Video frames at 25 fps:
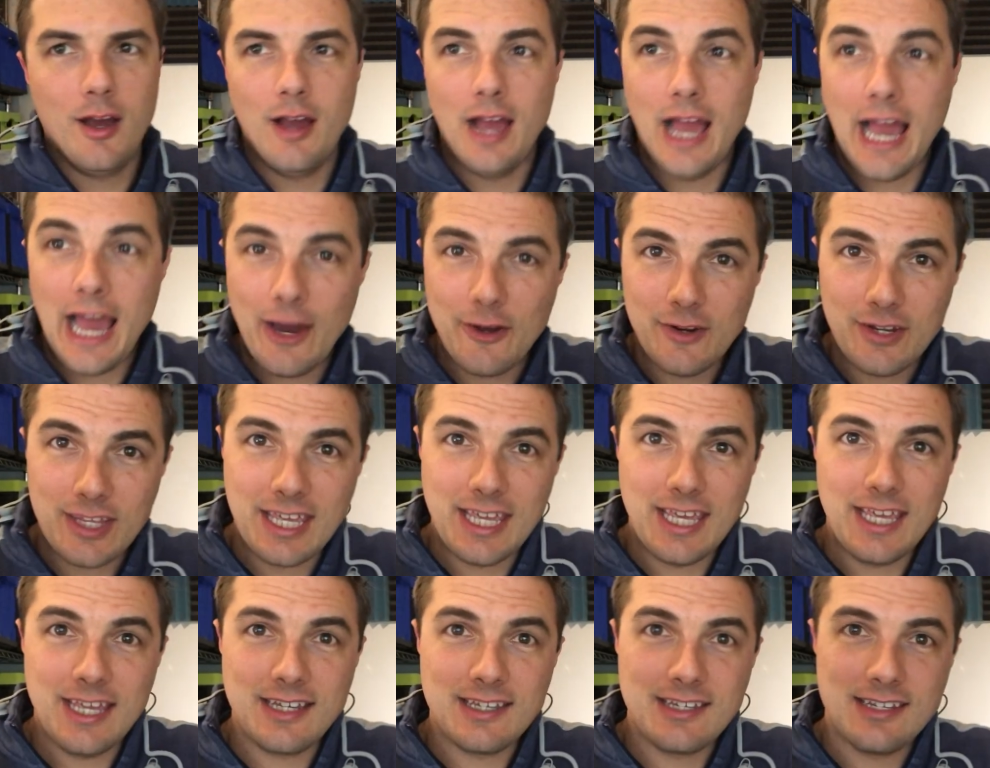How to
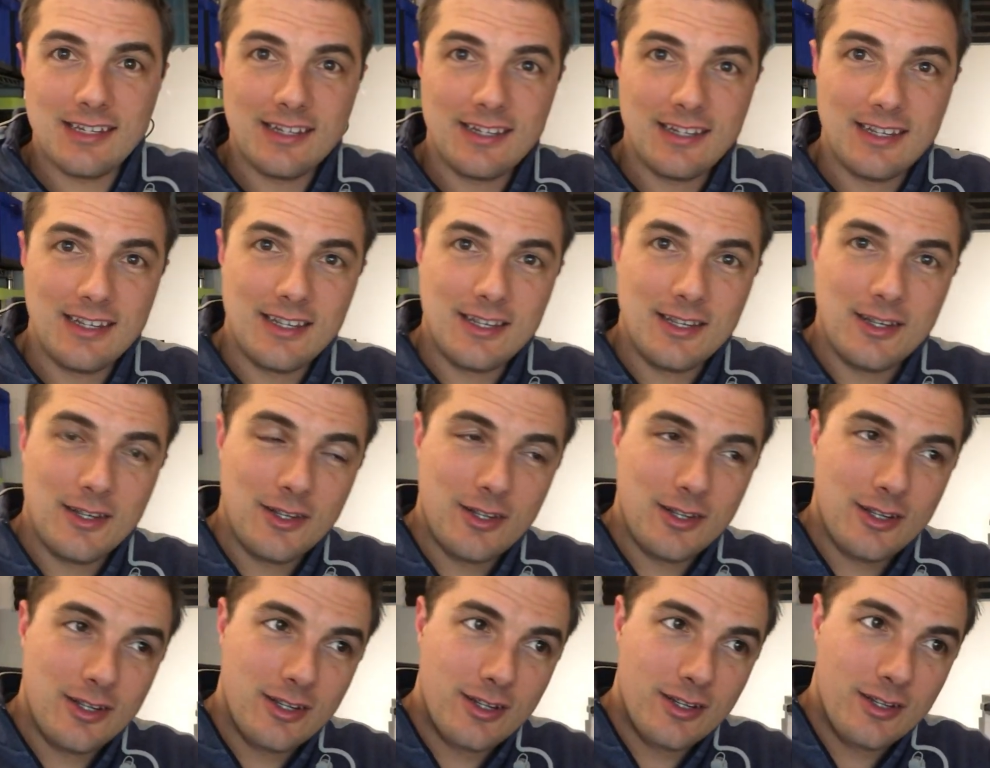get
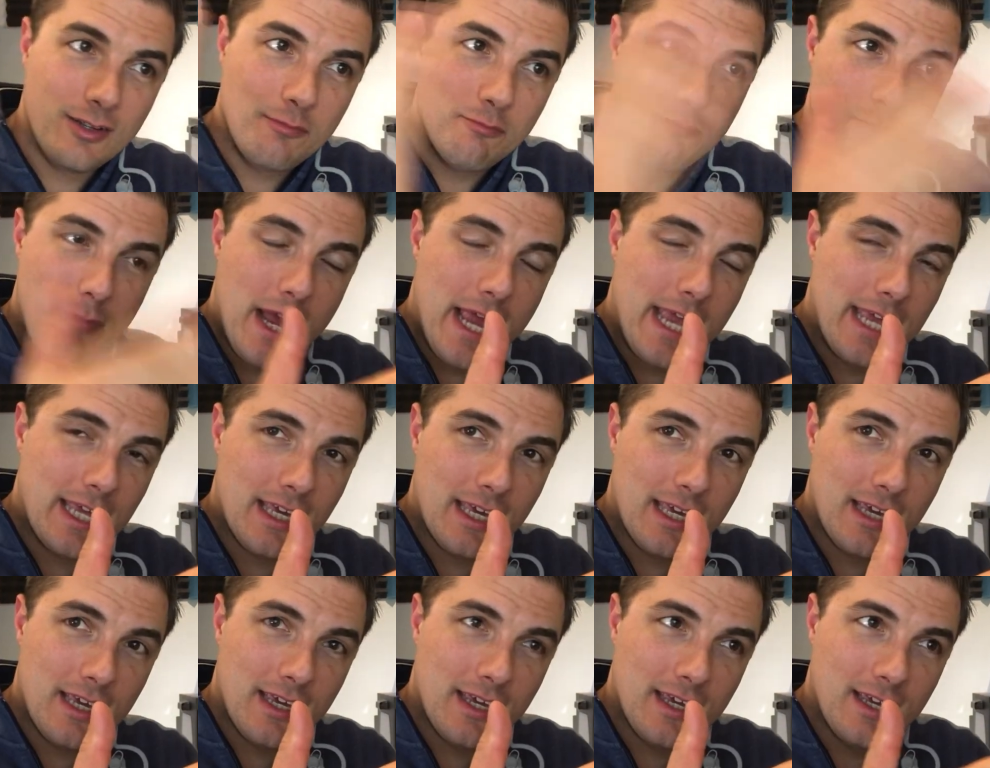
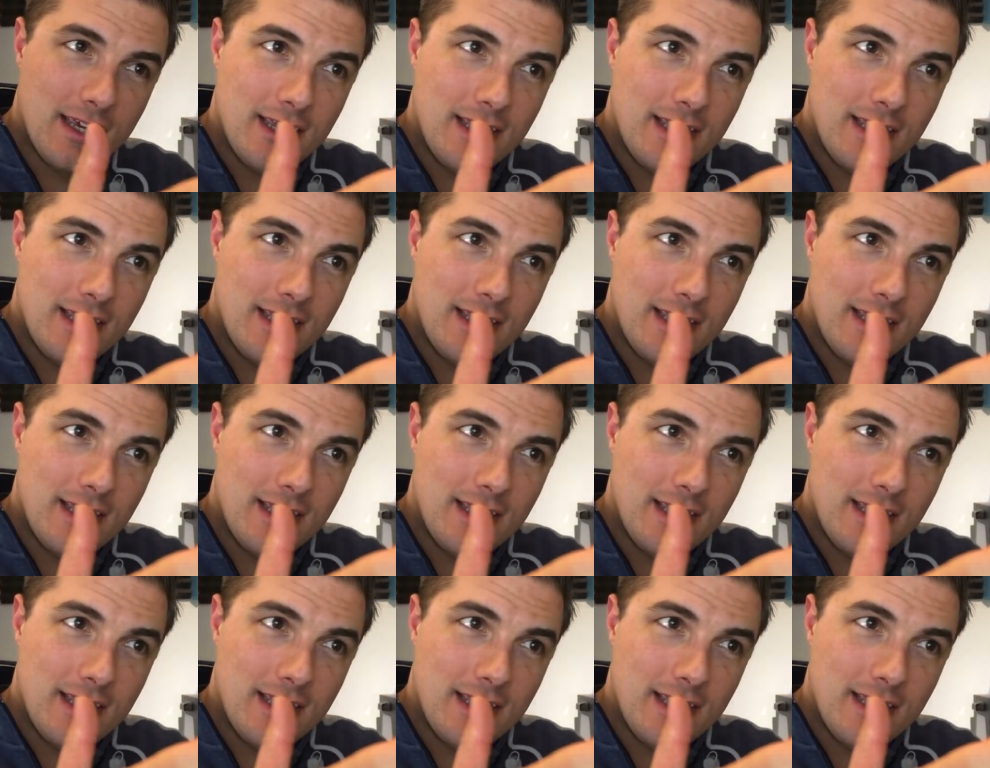mic